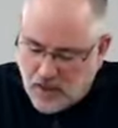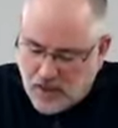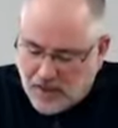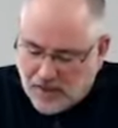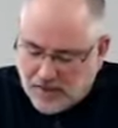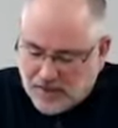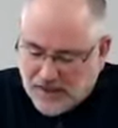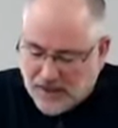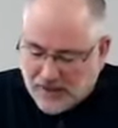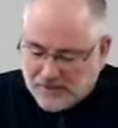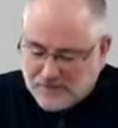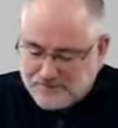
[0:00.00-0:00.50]

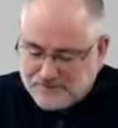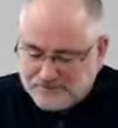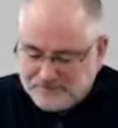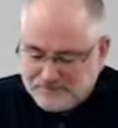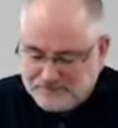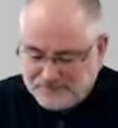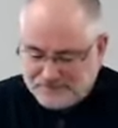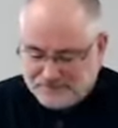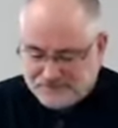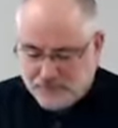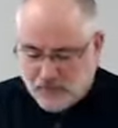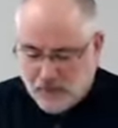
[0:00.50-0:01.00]
Now,
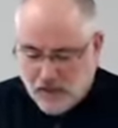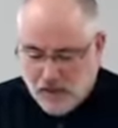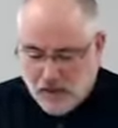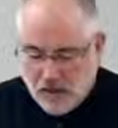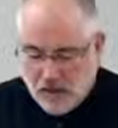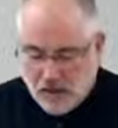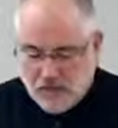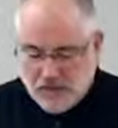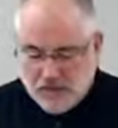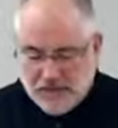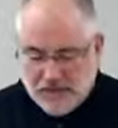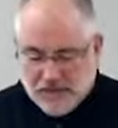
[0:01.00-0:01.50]

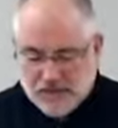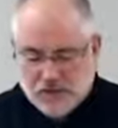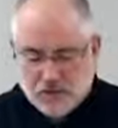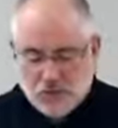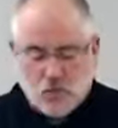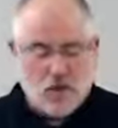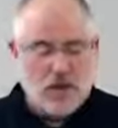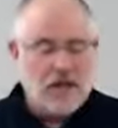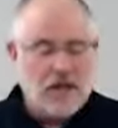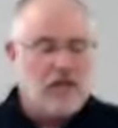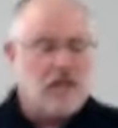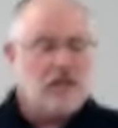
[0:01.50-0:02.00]
this
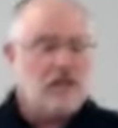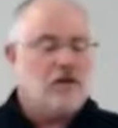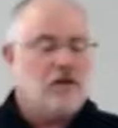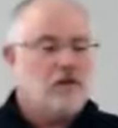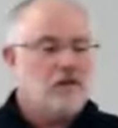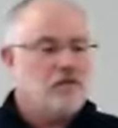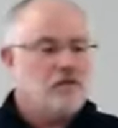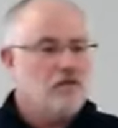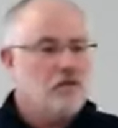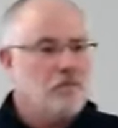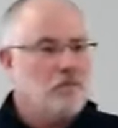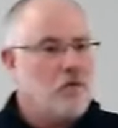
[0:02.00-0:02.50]

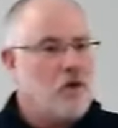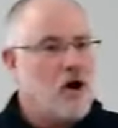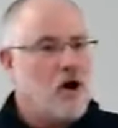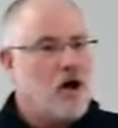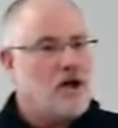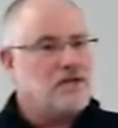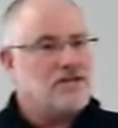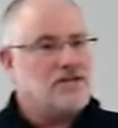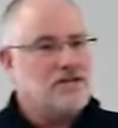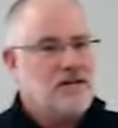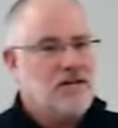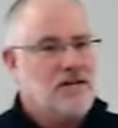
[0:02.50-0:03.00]
swing to
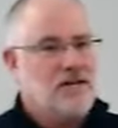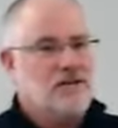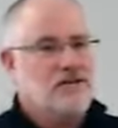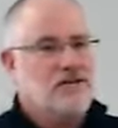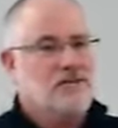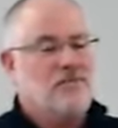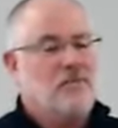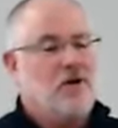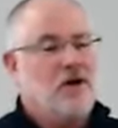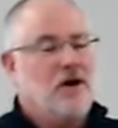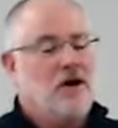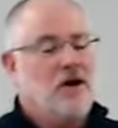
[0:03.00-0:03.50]

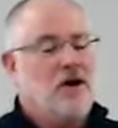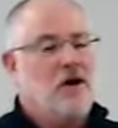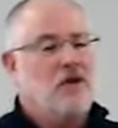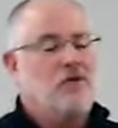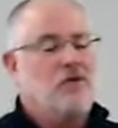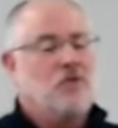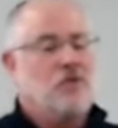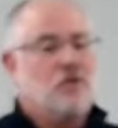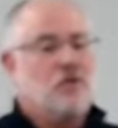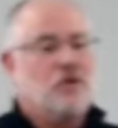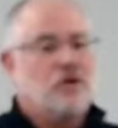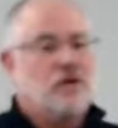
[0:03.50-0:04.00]
Protestantism
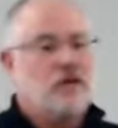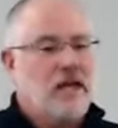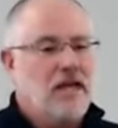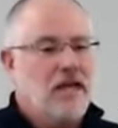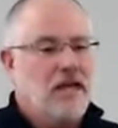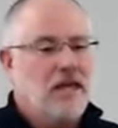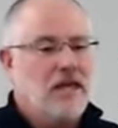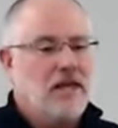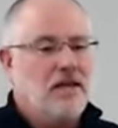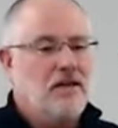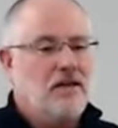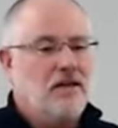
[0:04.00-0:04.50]
under
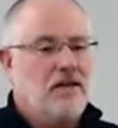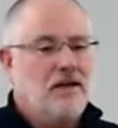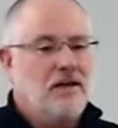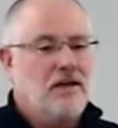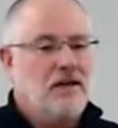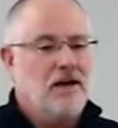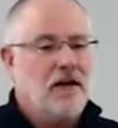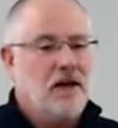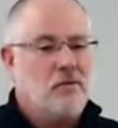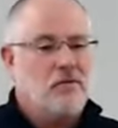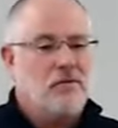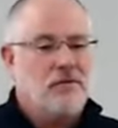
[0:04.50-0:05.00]
King
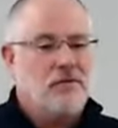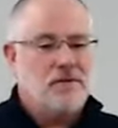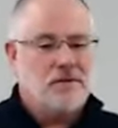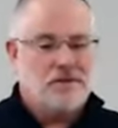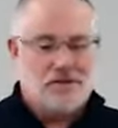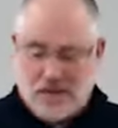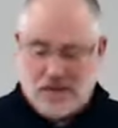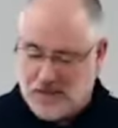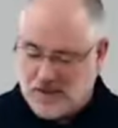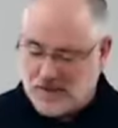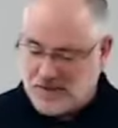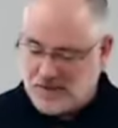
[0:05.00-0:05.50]
Edward
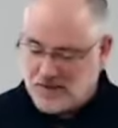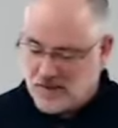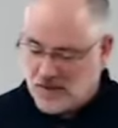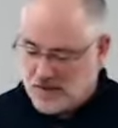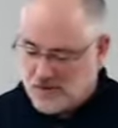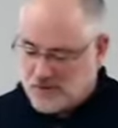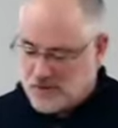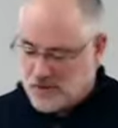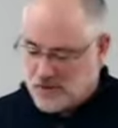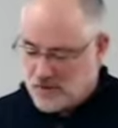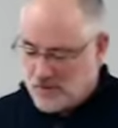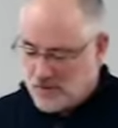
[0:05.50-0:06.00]
VI
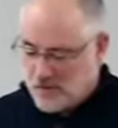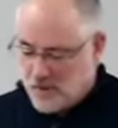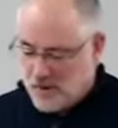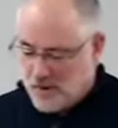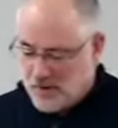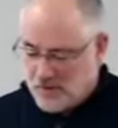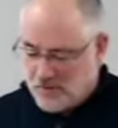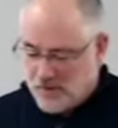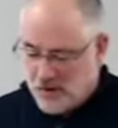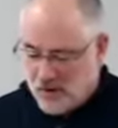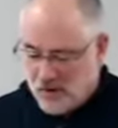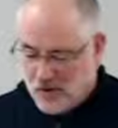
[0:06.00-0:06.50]
comes to an
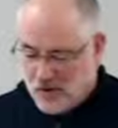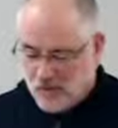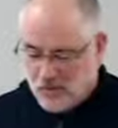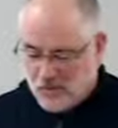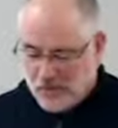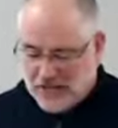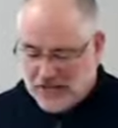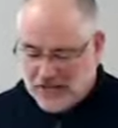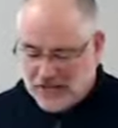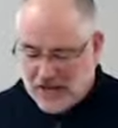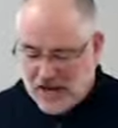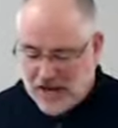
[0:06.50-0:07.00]
abrupt halt when
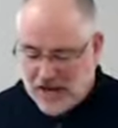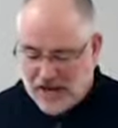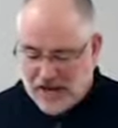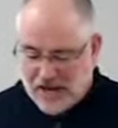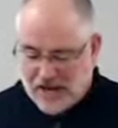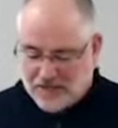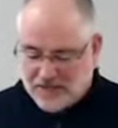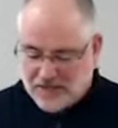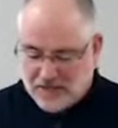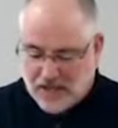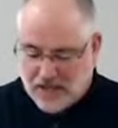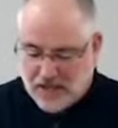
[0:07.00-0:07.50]
he
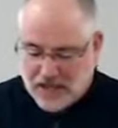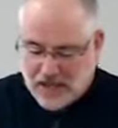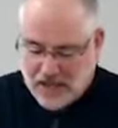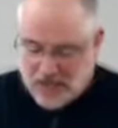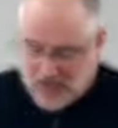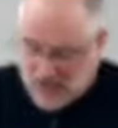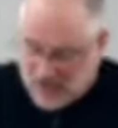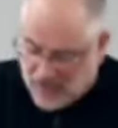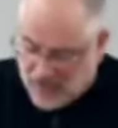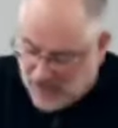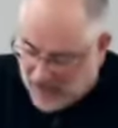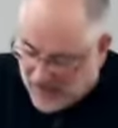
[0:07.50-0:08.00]
dies,
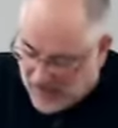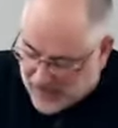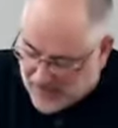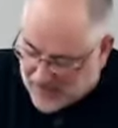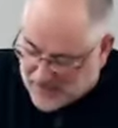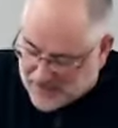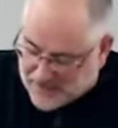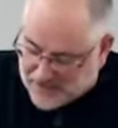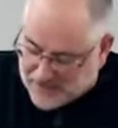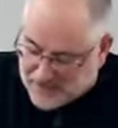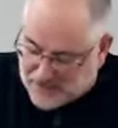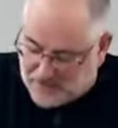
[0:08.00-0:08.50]

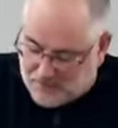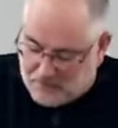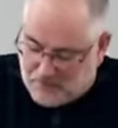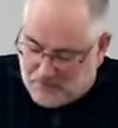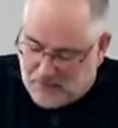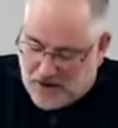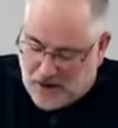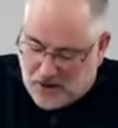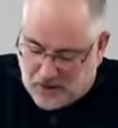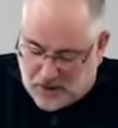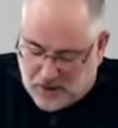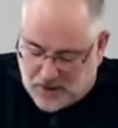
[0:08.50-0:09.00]
and
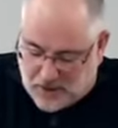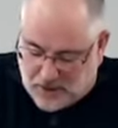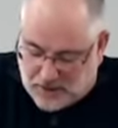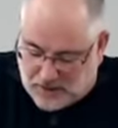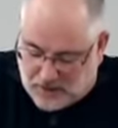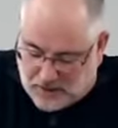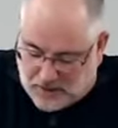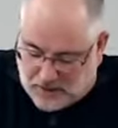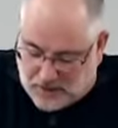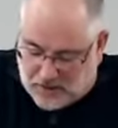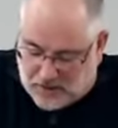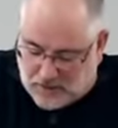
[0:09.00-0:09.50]
Mary,
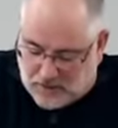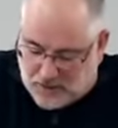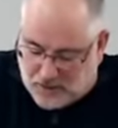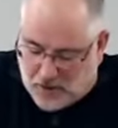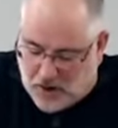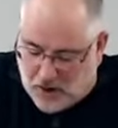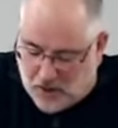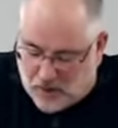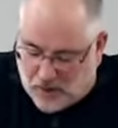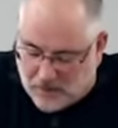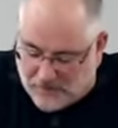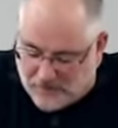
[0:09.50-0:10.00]
the
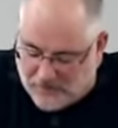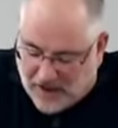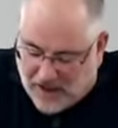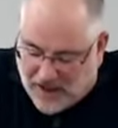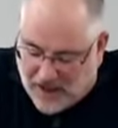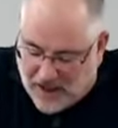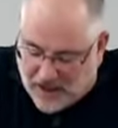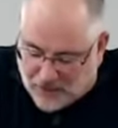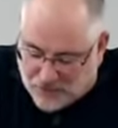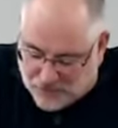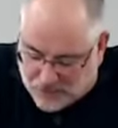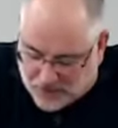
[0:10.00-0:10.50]
daughter of
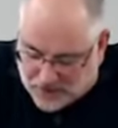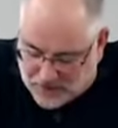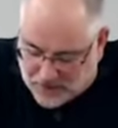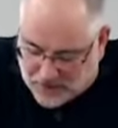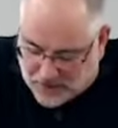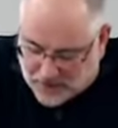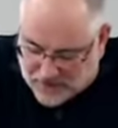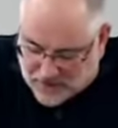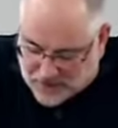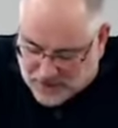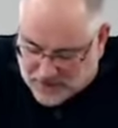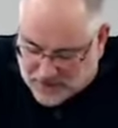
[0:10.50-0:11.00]
Catherine,
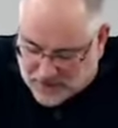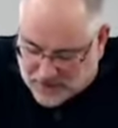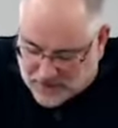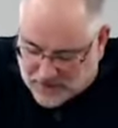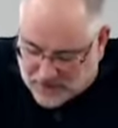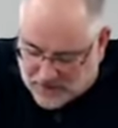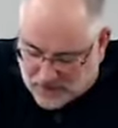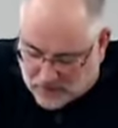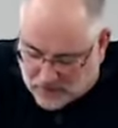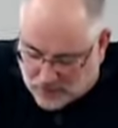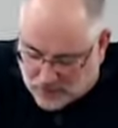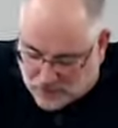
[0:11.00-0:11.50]
ascended
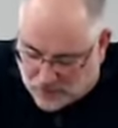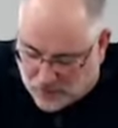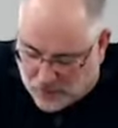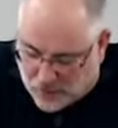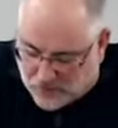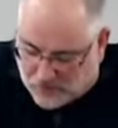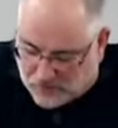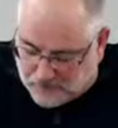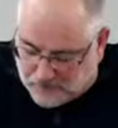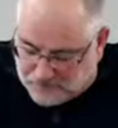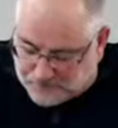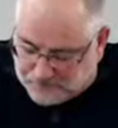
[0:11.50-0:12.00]
to the
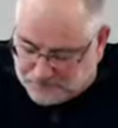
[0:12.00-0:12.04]
throne.